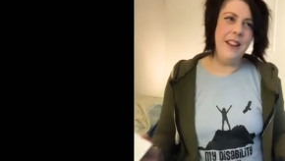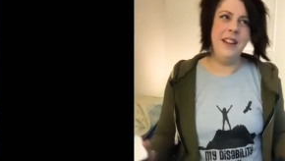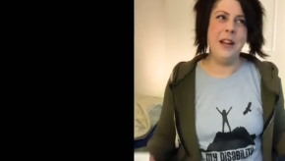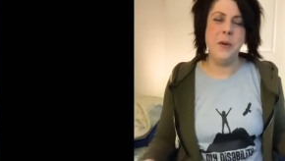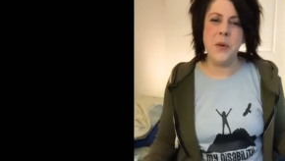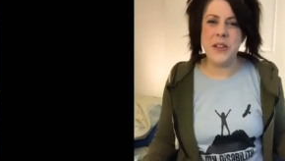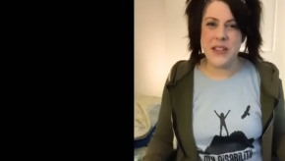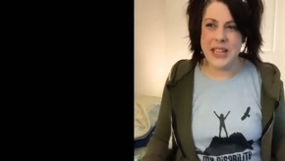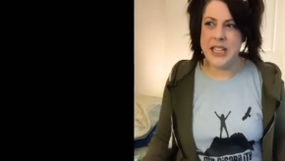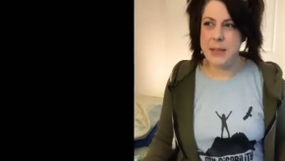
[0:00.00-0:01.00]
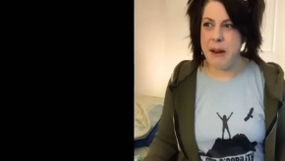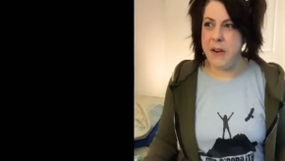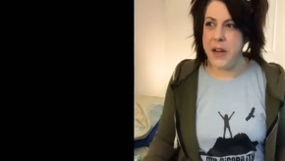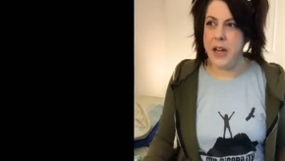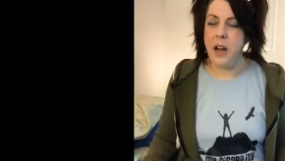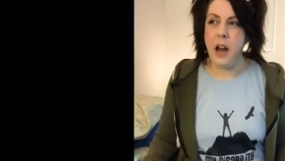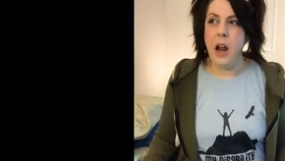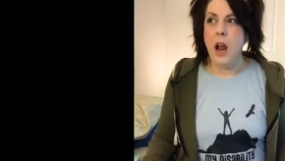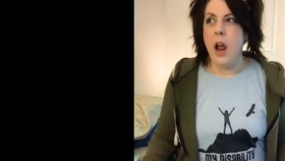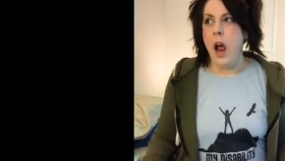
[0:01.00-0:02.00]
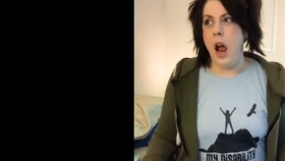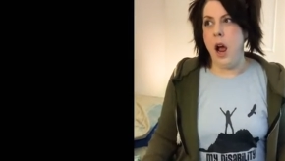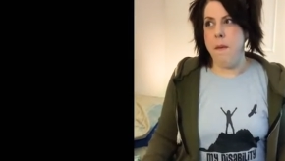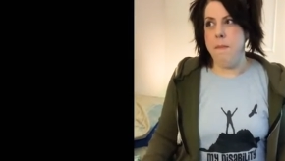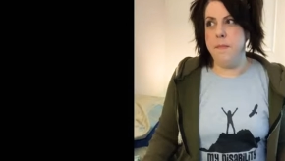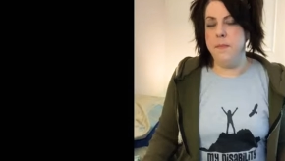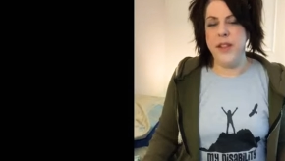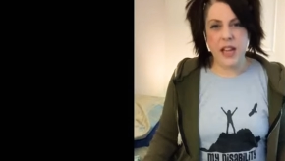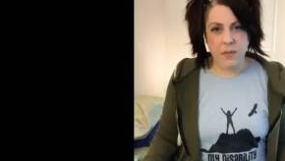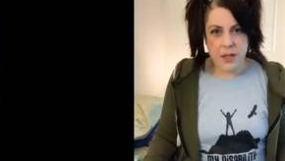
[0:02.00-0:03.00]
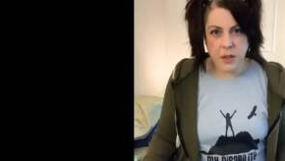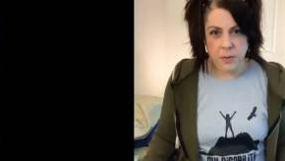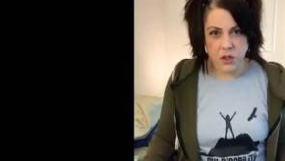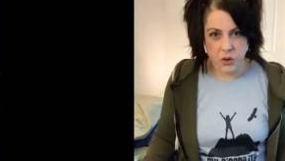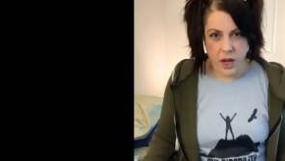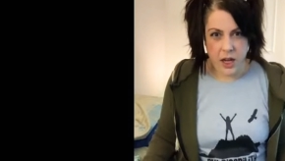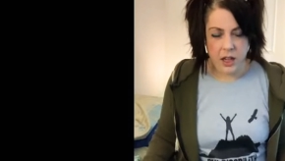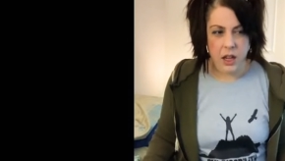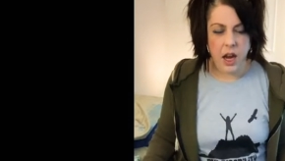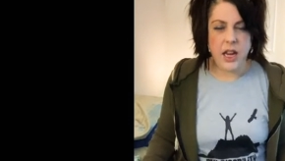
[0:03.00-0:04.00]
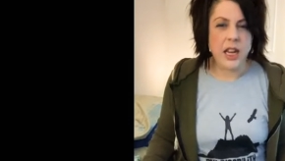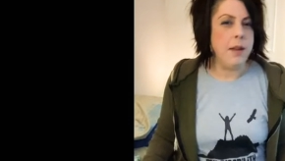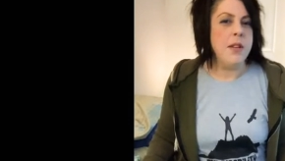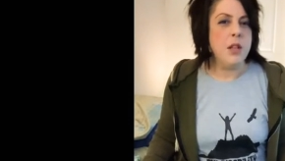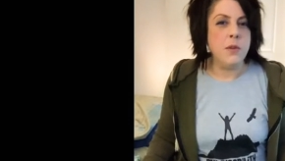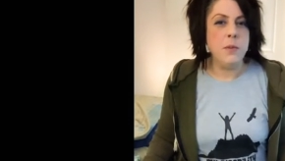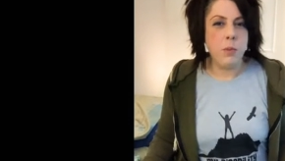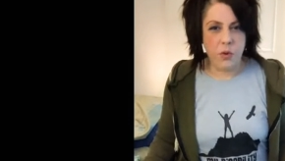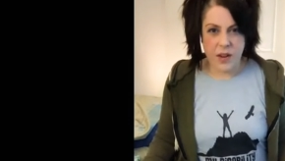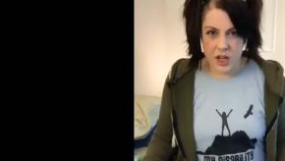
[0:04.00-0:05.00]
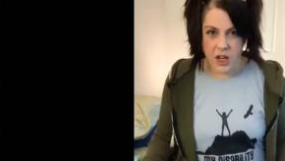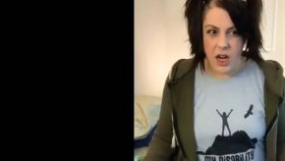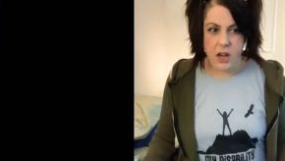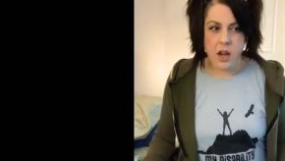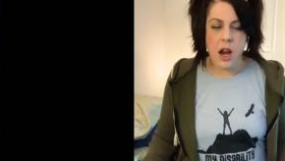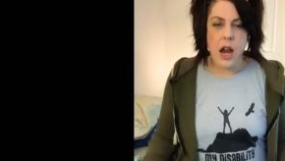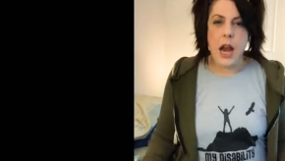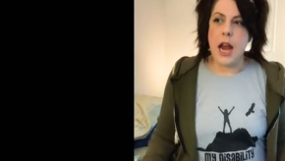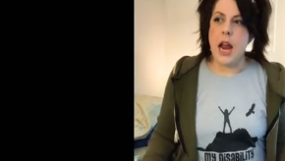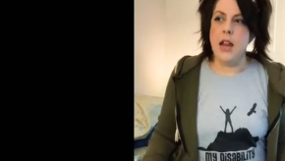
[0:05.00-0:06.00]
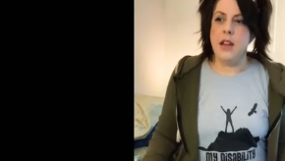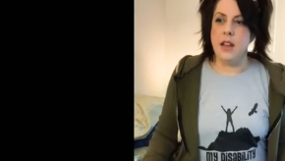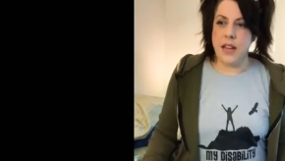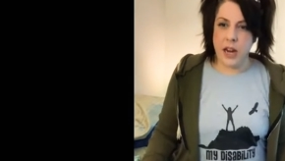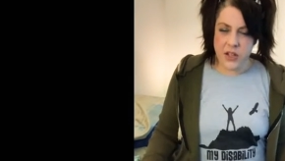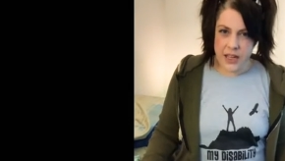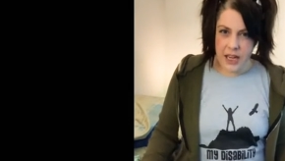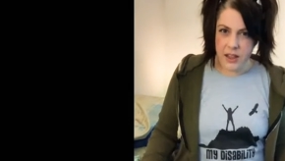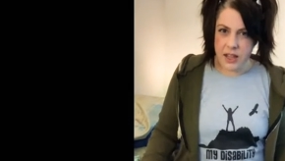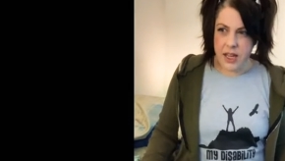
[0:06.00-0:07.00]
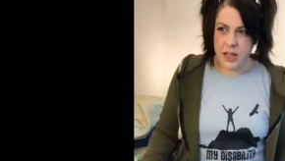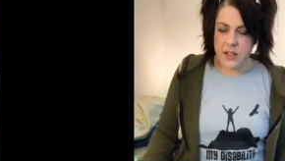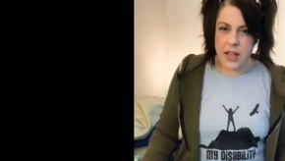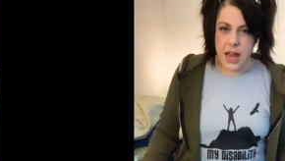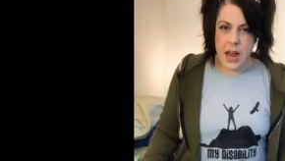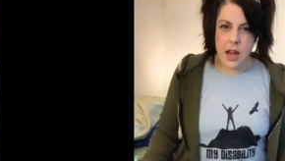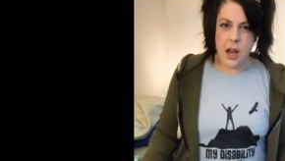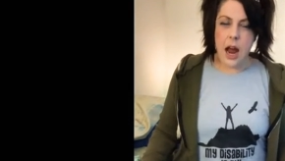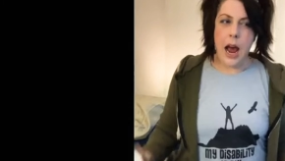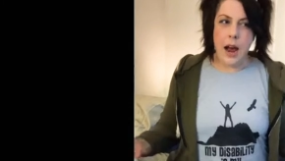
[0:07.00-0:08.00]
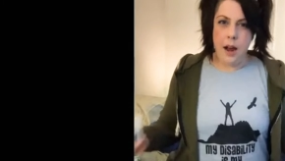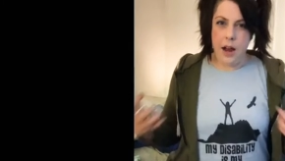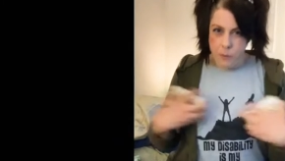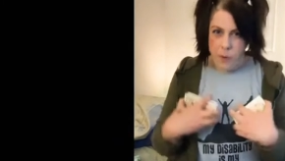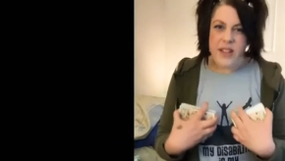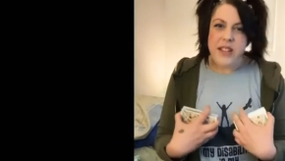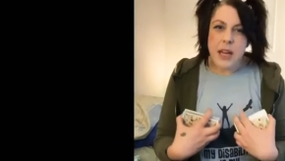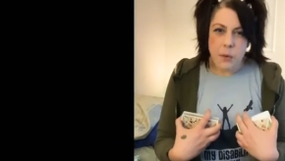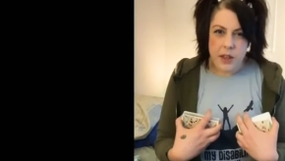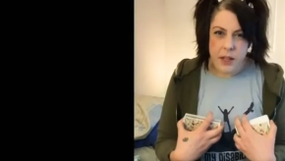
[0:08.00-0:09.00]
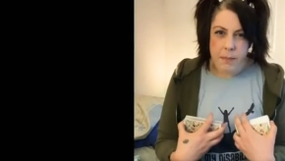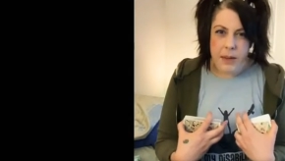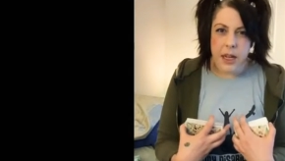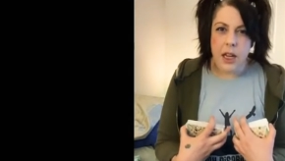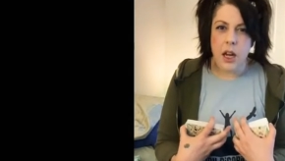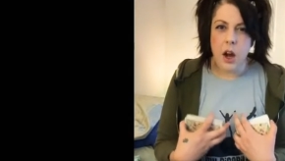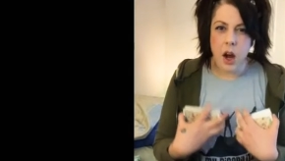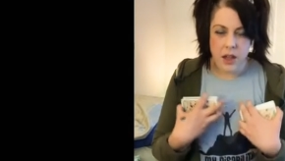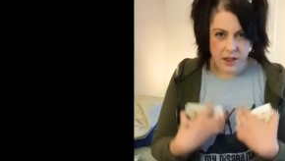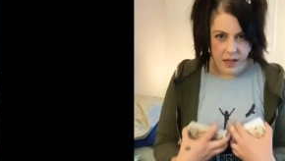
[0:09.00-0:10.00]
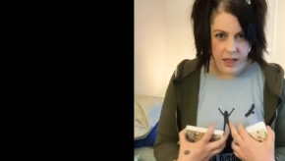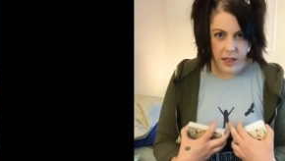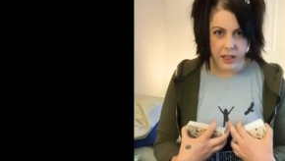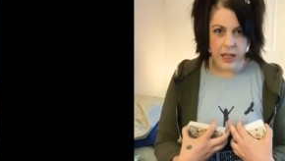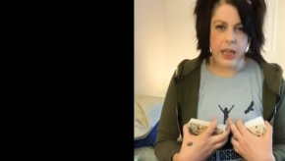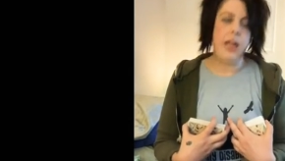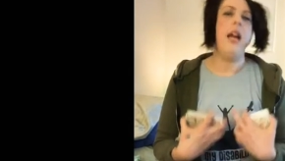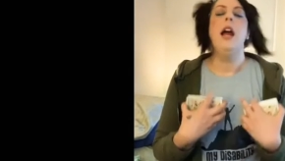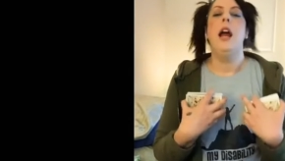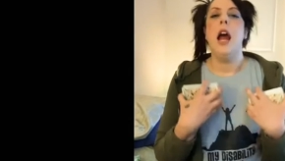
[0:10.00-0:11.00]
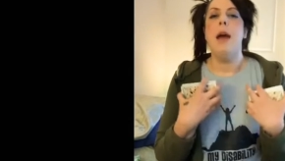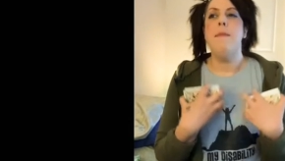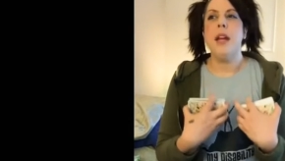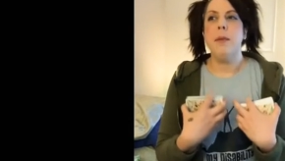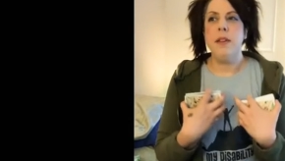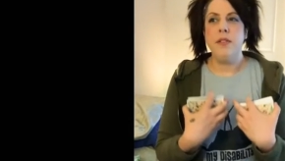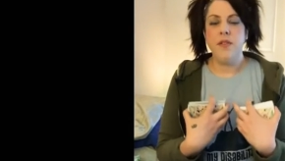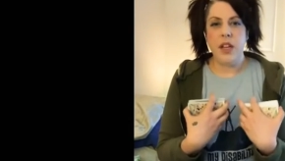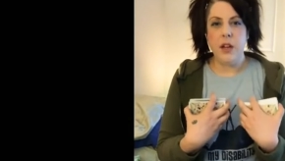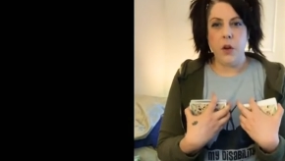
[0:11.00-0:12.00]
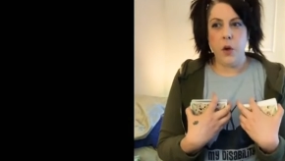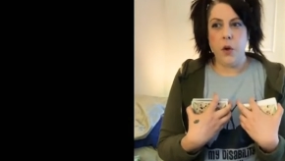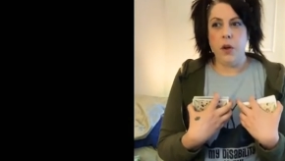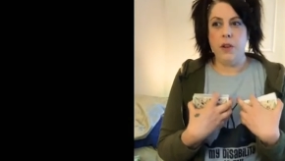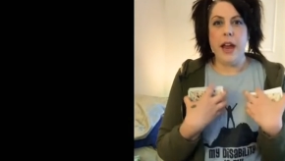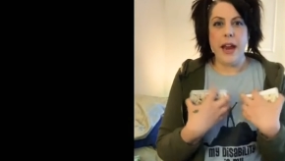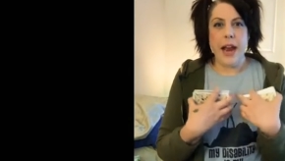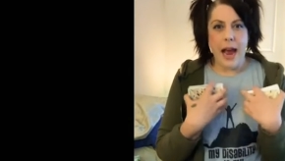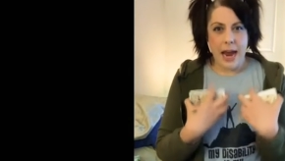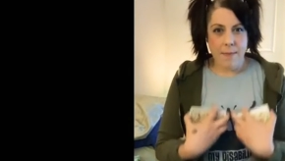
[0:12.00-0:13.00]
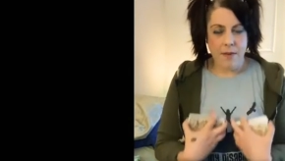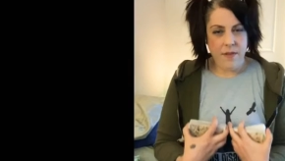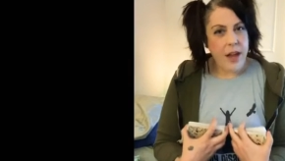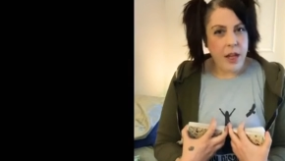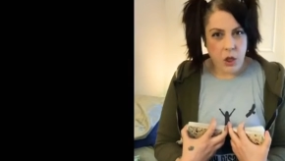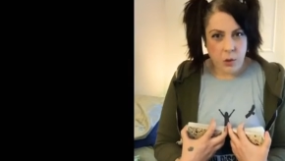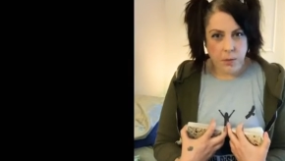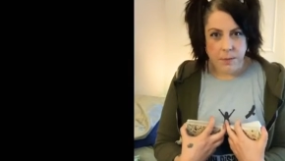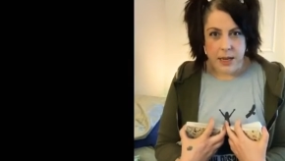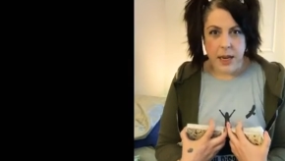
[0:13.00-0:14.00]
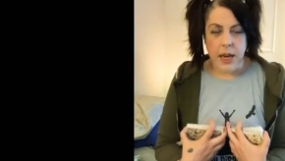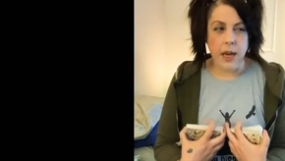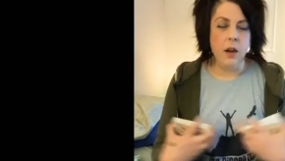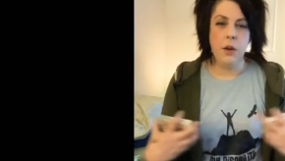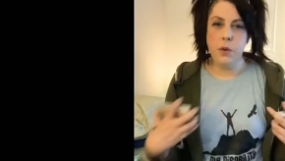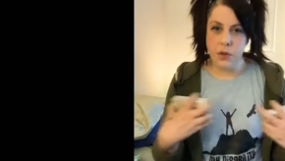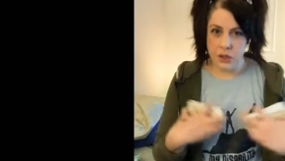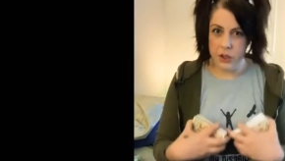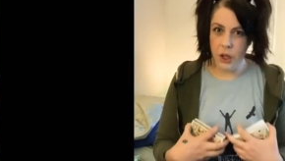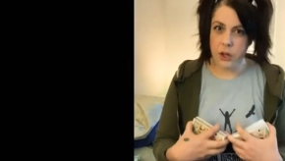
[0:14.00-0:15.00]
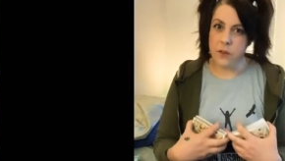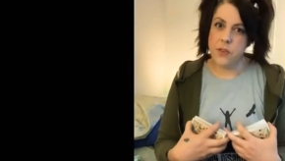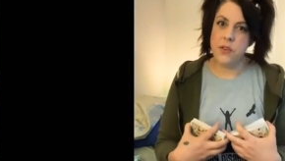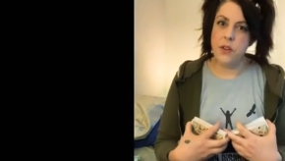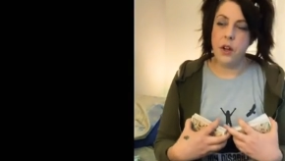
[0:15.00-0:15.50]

don't want to say inspiring. They give me so much strength, and they give me so much motivation, and they are saying things that resonate within me authentically and make me feel like I am a valid human being who deserves